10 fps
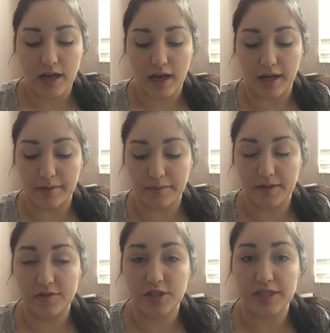
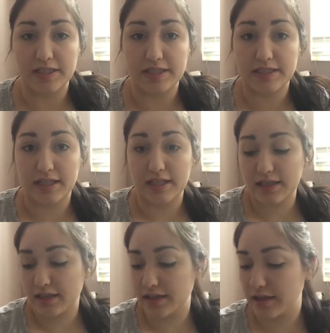If she's
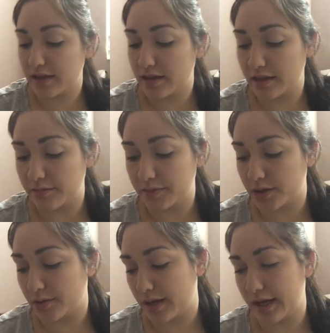sick, then we
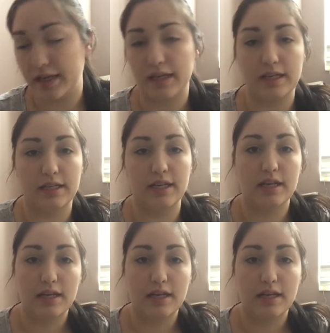go ahead and